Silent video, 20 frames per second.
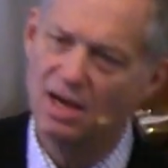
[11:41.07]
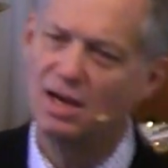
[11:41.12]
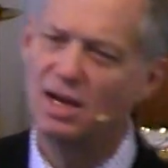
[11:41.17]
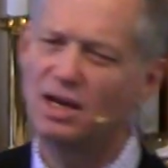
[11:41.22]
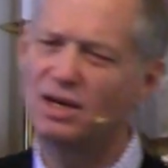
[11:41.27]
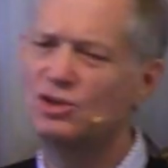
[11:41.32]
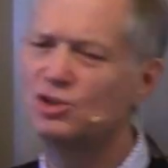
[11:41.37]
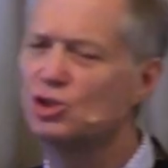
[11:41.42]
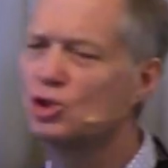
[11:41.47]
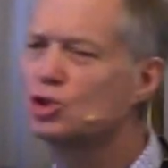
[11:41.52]

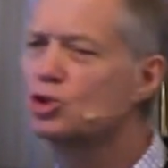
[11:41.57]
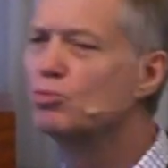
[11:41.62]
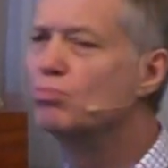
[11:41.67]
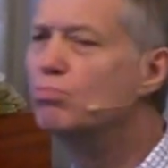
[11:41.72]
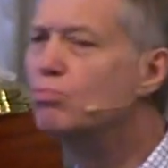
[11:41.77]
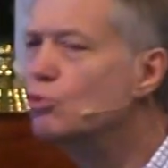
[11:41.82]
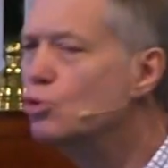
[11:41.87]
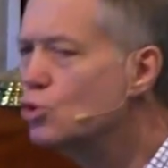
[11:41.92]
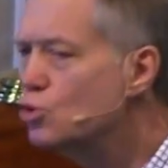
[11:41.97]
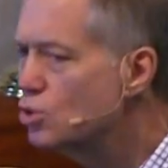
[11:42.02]
and just
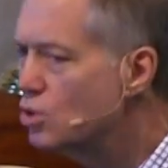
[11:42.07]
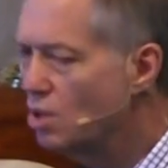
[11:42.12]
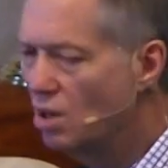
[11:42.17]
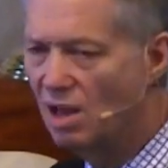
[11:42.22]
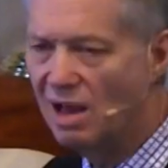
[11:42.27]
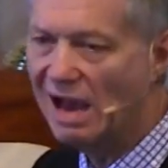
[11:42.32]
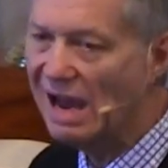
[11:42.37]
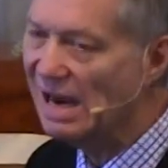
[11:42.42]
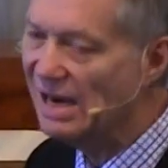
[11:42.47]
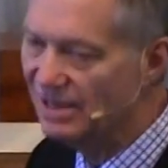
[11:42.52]

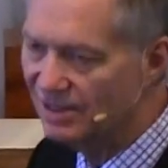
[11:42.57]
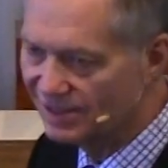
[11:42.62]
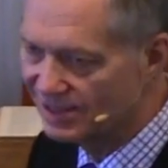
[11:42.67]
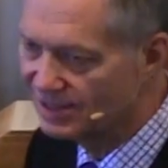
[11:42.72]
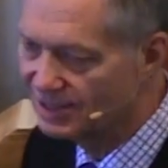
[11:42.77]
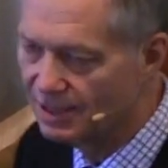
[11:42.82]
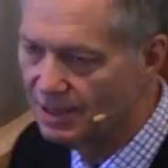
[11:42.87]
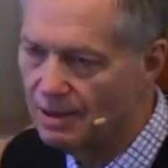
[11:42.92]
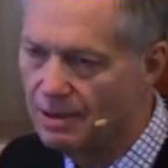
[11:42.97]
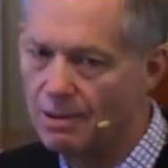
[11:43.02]

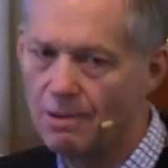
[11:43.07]
brutalized.